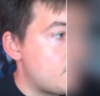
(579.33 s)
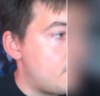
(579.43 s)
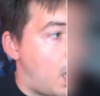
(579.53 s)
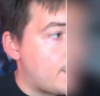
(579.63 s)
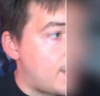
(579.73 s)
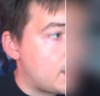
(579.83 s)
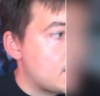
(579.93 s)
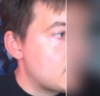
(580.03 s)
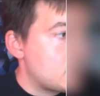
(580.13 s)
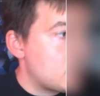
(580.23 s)
on that
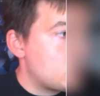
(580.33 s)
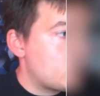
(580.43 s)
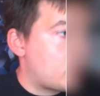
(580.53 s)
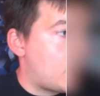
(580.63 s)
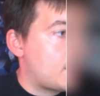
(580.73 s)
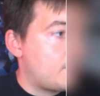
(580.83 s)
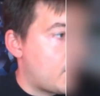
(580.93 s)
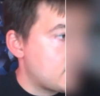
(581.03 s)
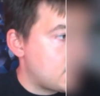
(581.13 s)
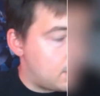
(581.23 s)
list is Draconic
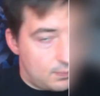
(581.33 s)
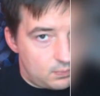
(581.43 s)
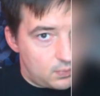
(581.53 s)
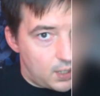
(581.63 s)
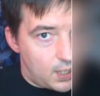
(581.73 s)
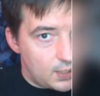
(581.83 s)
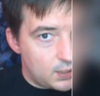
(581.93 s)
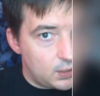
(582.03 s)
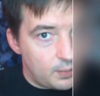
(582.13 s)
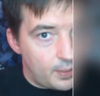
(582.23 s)
Blessing. It's a
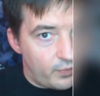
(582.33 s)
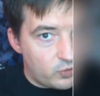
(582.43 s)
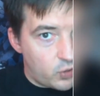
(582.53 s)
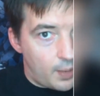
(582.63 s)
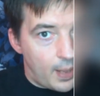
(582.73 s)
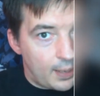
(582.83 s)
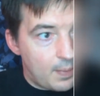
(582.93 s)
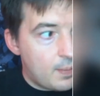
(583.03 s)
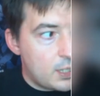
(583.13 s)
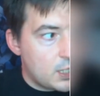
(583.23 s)
little bit of a drawback.
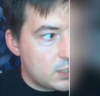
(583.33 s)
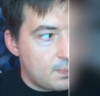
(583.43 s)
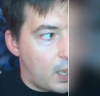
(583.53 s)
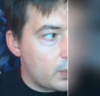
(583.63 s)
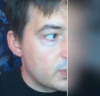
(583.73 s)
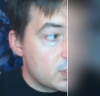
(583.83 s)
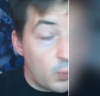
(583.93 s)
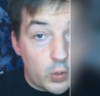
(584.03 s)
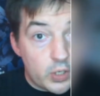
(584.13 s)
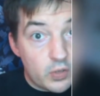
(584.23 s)
Maybe this model is
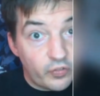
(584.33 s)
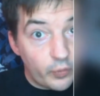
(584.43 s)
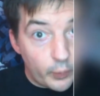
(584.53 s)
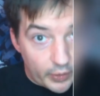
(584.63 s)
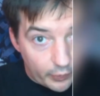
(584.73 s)
more useful with other